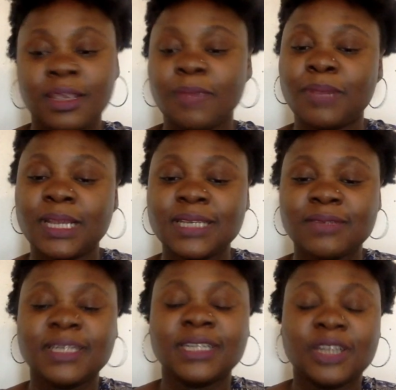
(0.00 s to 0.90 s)
please
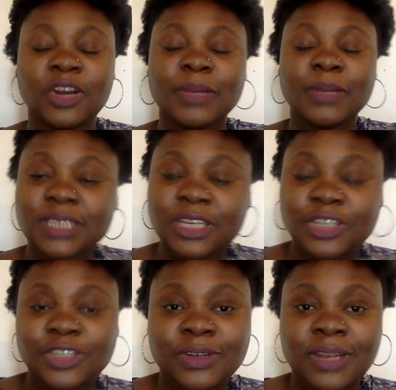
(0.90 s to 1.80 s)
write in the comment
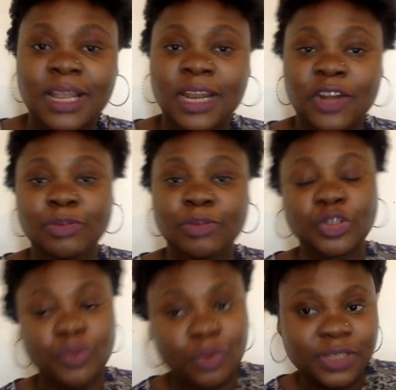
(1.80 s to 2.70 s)
section and I'll be
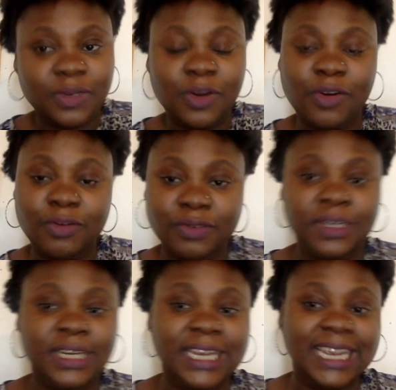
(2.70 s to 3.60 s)
sure to
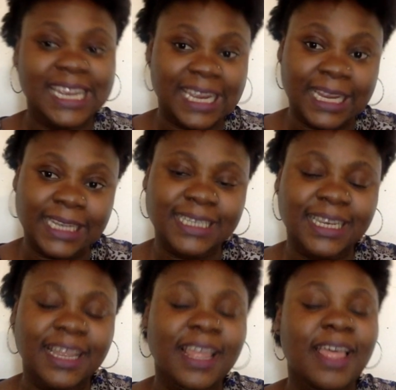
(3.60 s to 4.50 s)
cover it.
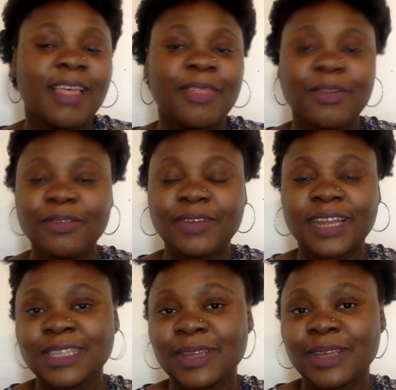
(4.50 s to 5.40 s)
Don't
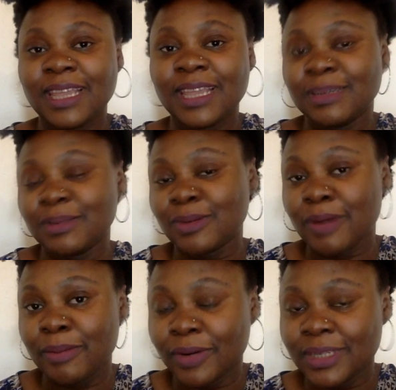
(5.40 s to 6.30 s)
forget to hit the
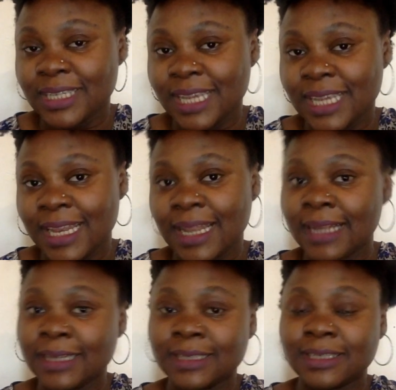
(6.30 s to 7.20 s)
subscribe button
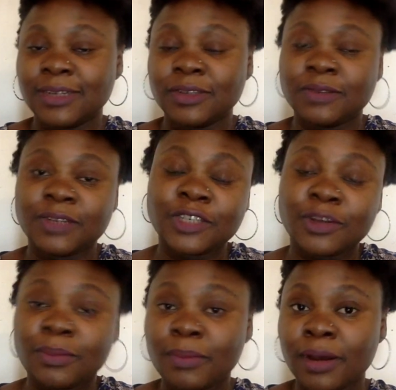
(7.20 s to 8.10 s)
and
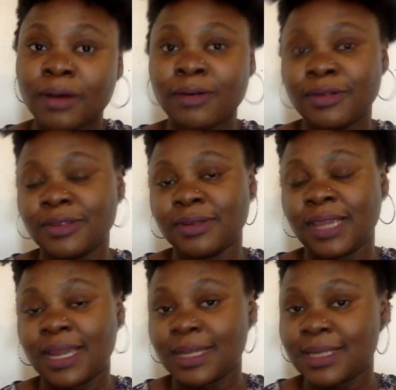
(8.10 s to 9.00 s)
notification bell to
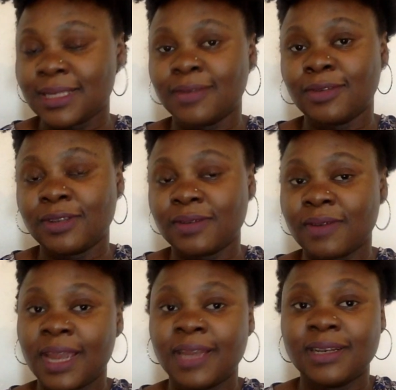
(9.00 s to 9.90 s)
get
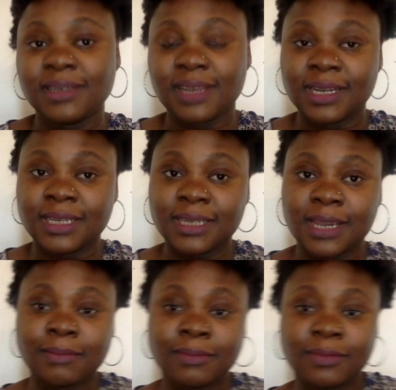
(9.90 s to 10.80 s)
notified
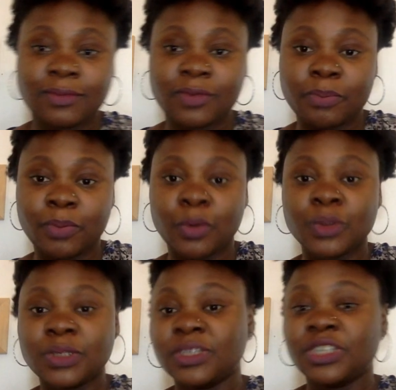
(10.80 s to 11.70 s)
anytime I
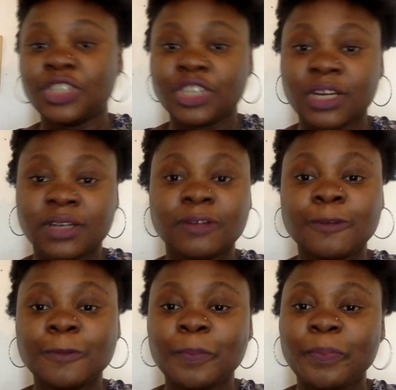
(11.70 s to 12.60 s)
post on this channel.